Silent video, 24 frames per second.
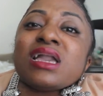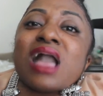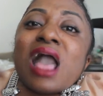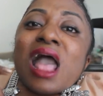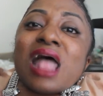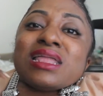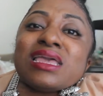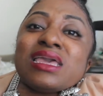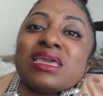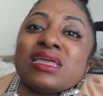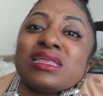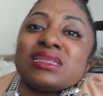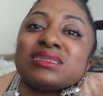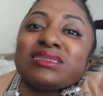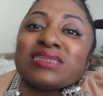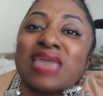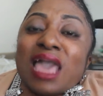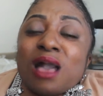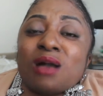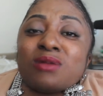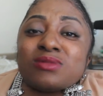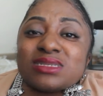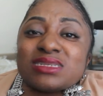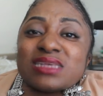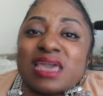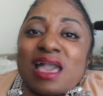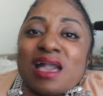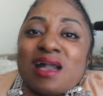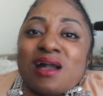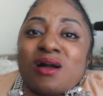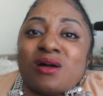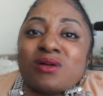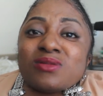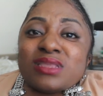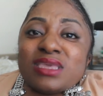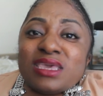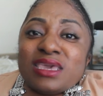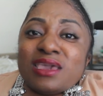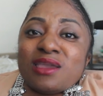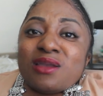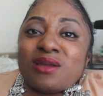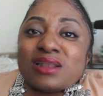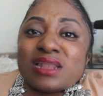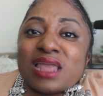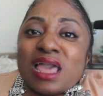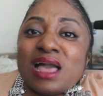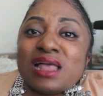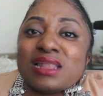got it downtown here
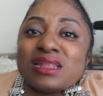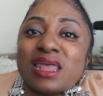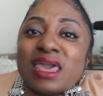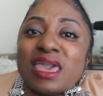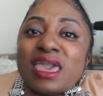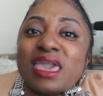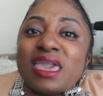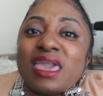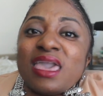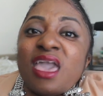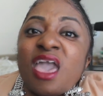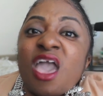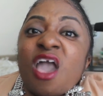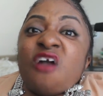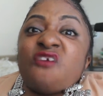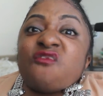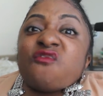in LA